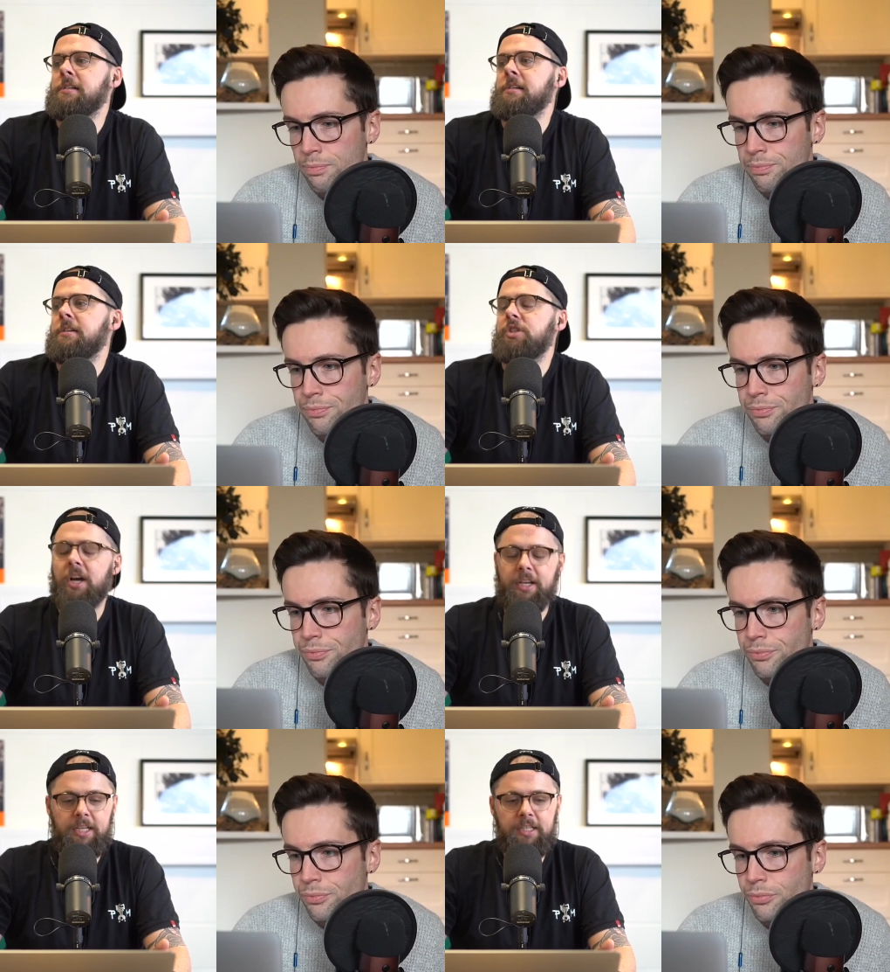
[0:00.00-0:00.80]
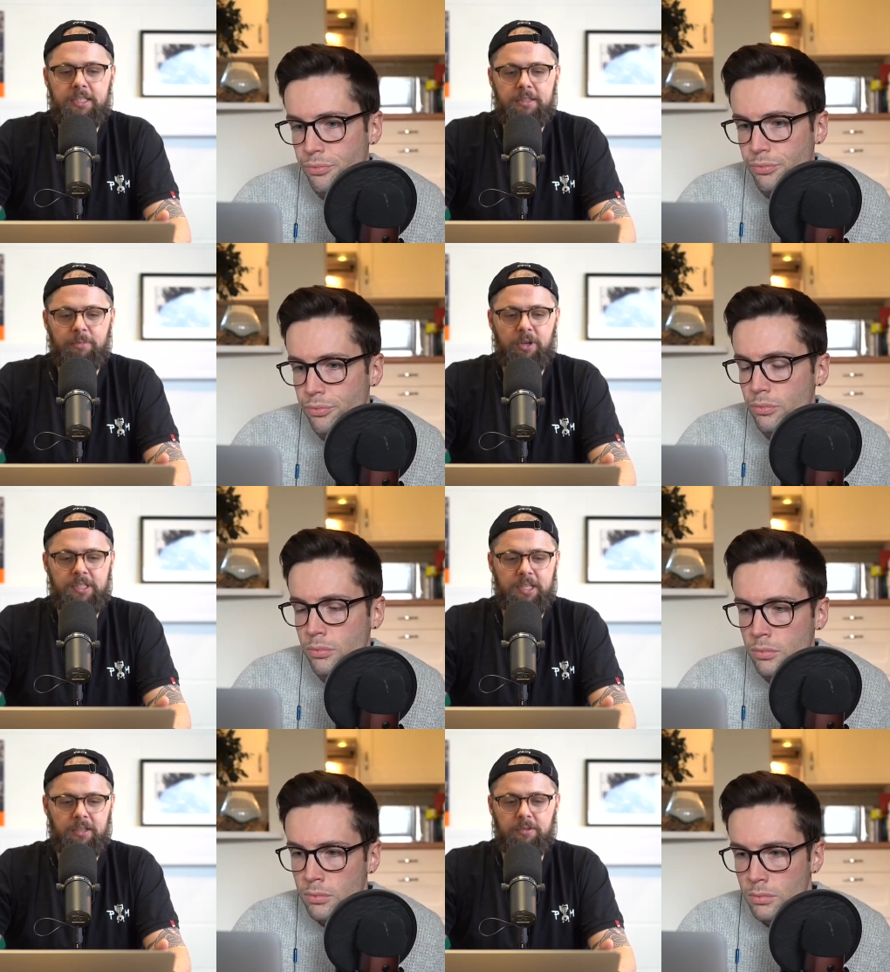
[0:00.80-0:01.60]
Speaker 1: Chinese
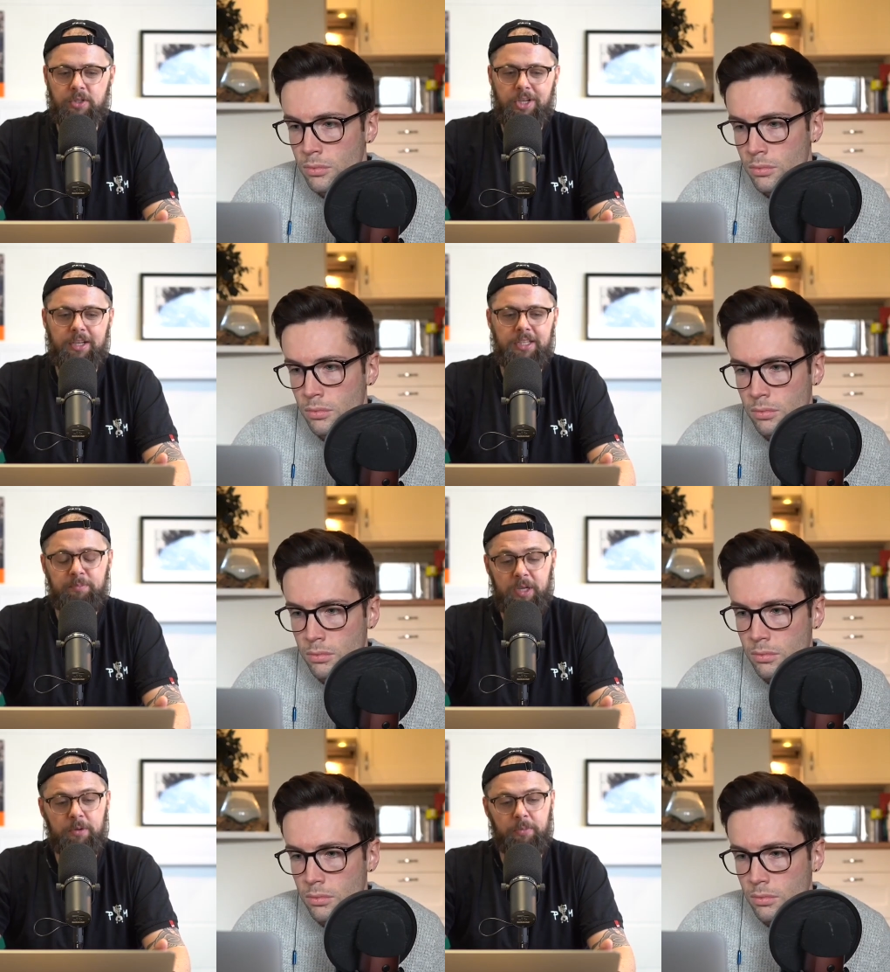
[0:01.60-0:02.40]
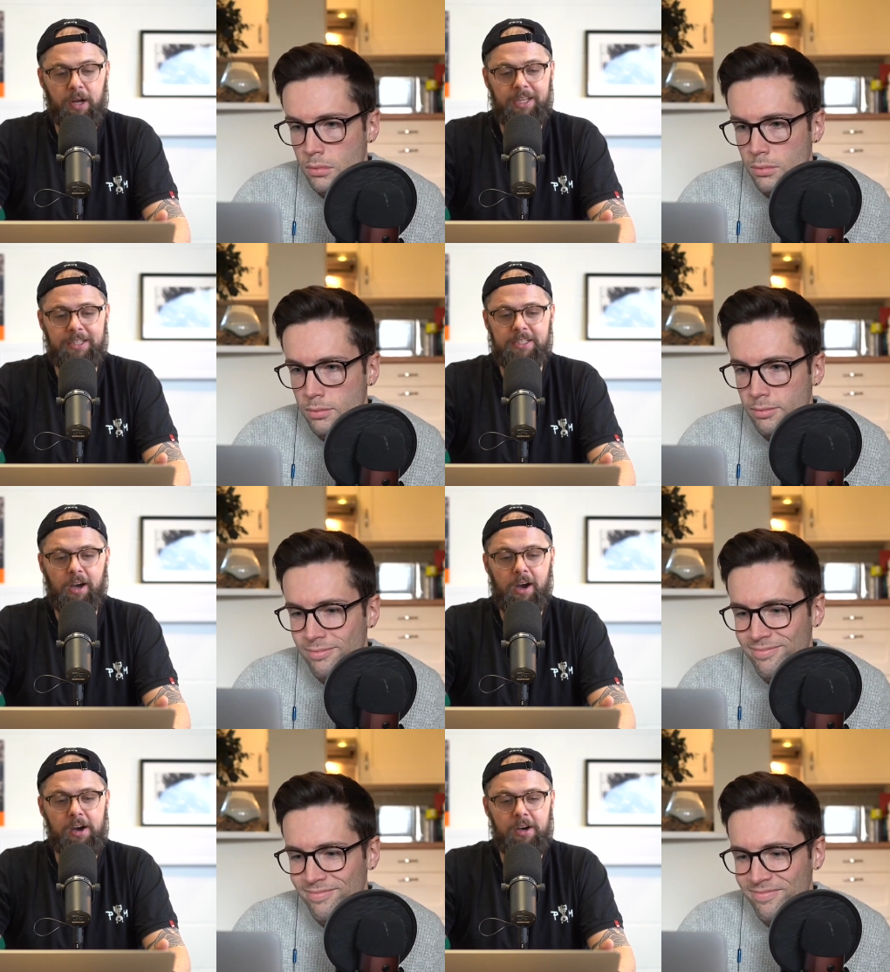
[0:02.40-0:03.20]
motorcycles, Chinese built bikes
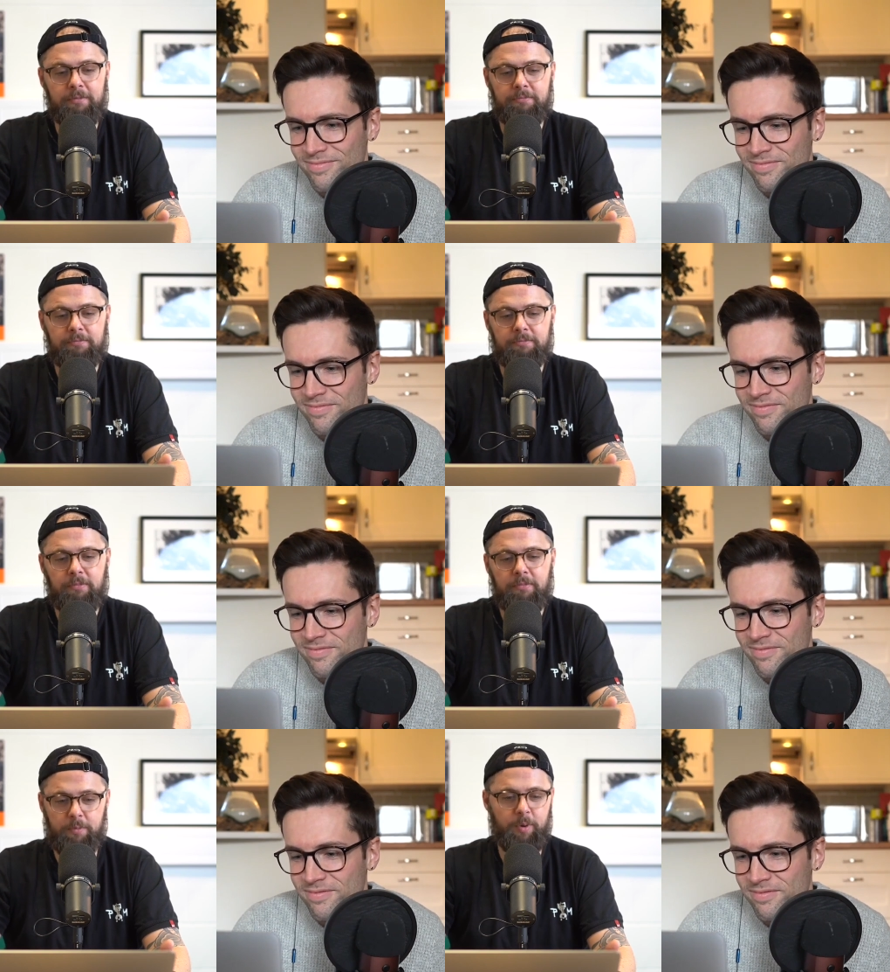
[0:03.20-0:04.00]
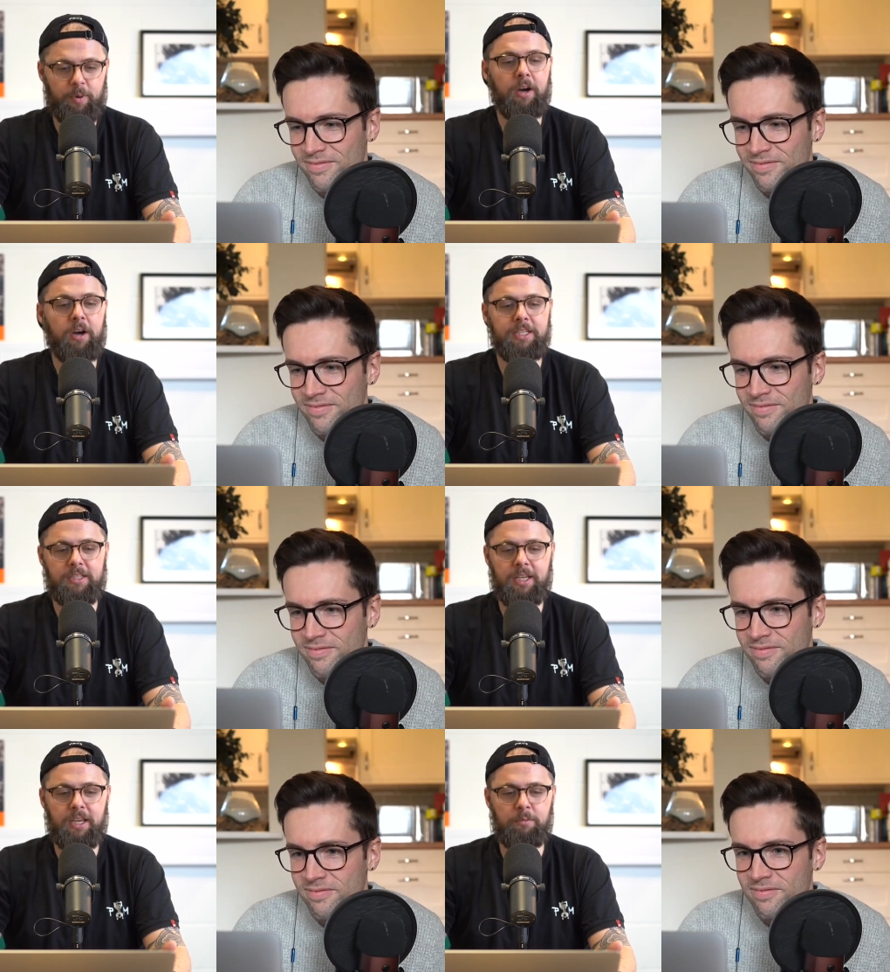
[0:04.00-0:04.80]
are on a par, let's
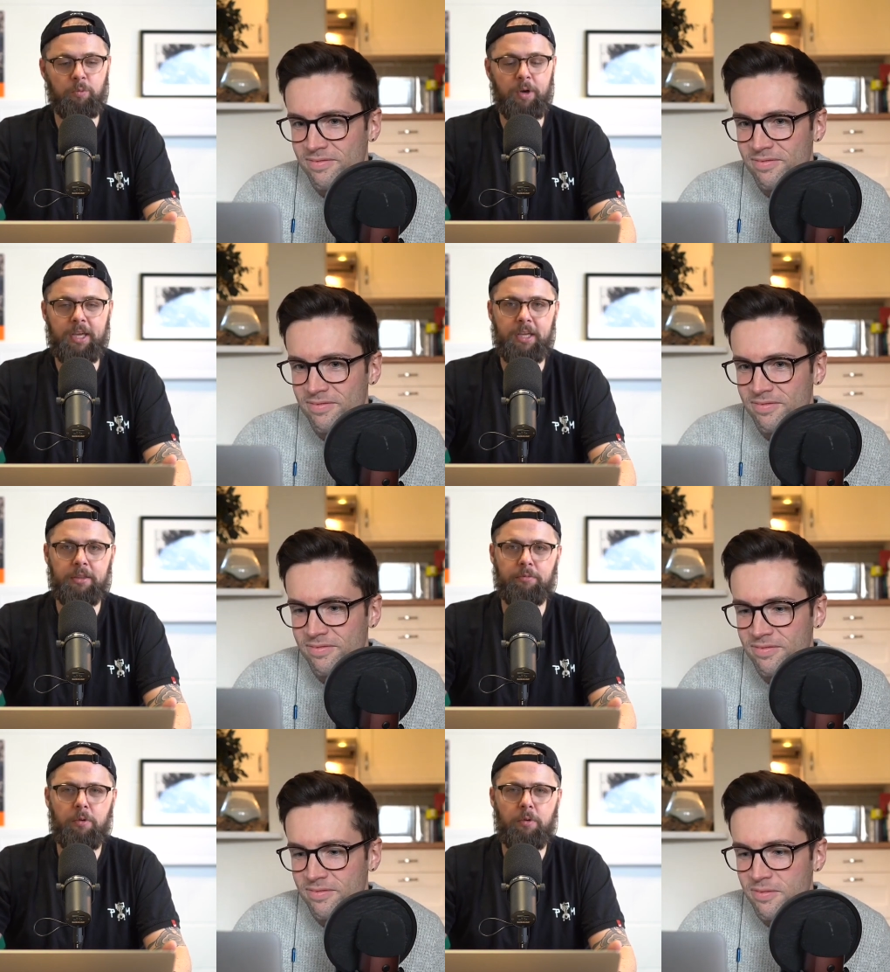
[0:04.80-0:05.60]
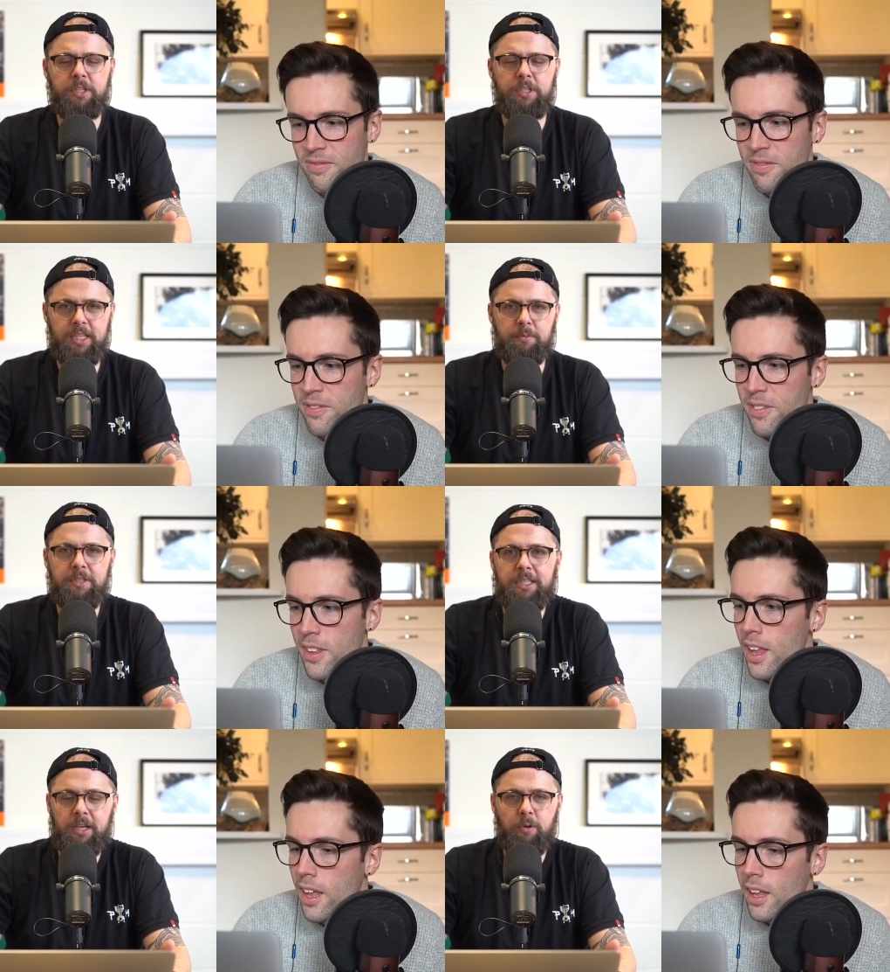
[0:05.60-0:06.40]
say, with what would you say was
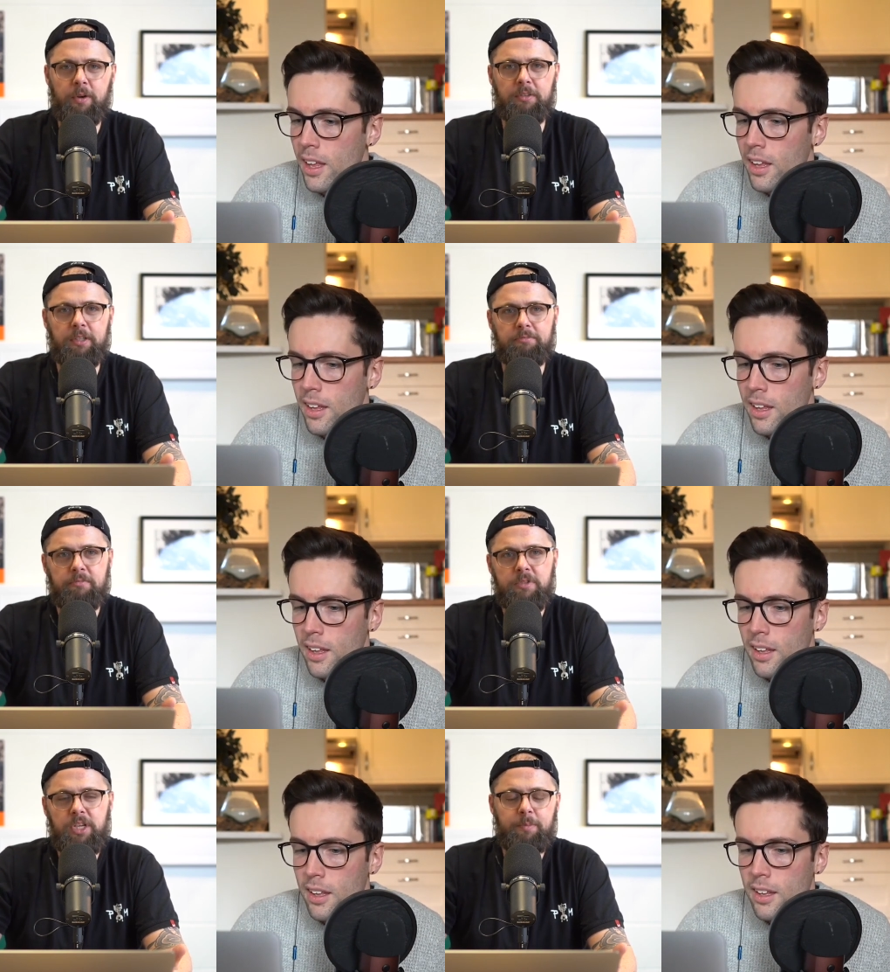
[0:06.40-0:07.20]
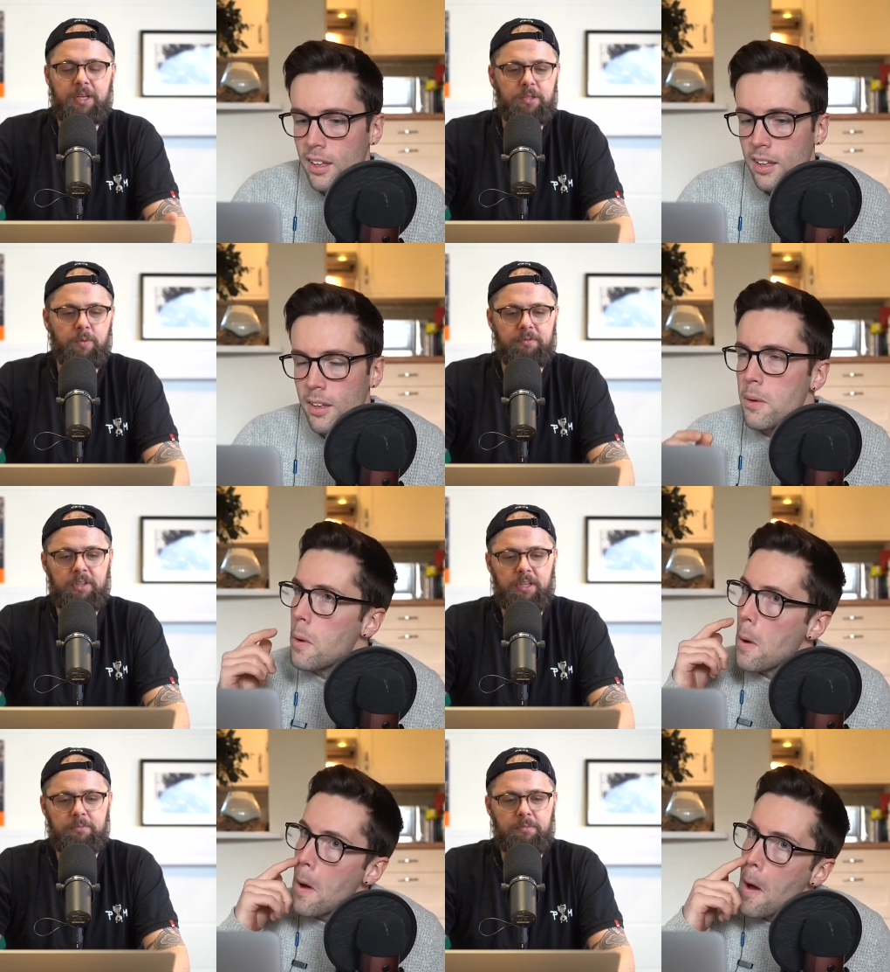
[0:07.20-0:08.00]
the equivalent? Japanese
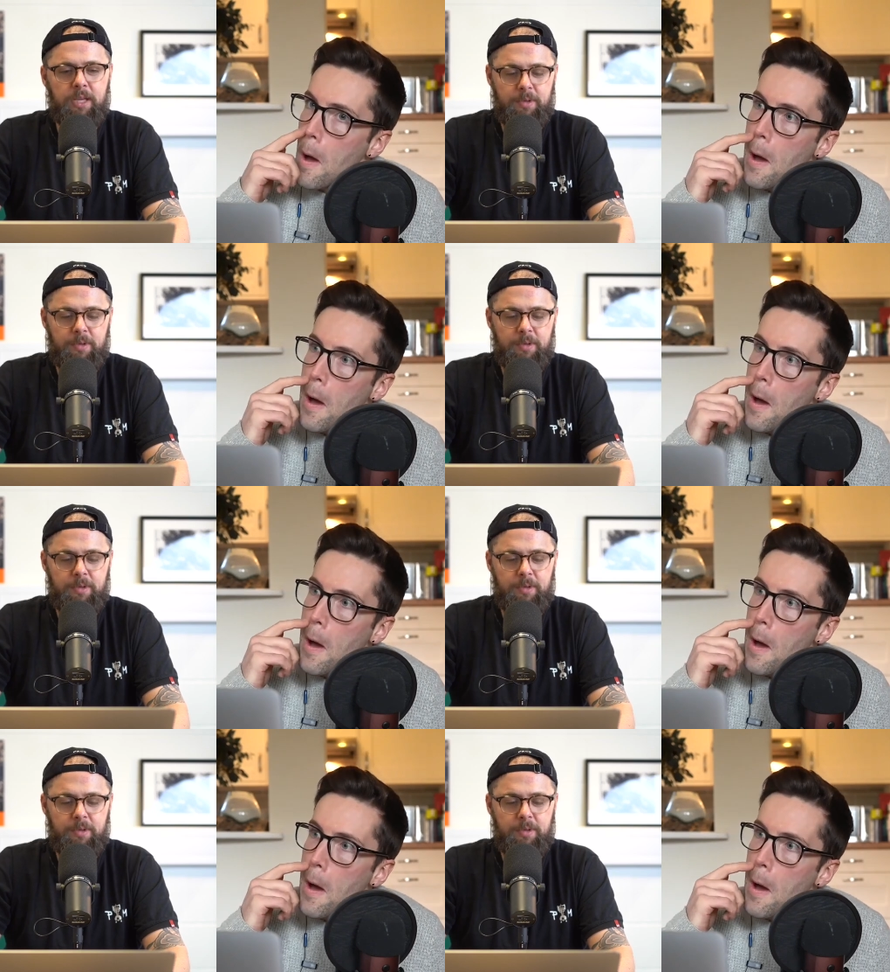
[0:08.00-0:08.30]
equivalent, maybe,